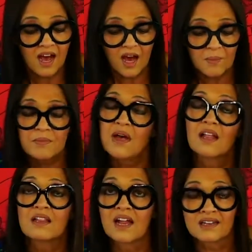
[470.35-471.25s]
up
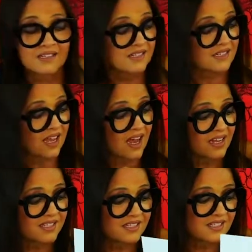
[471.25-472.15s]
a lot of the
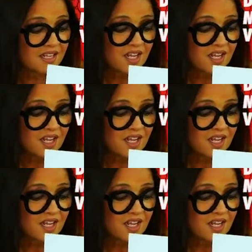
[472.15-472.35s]
designs.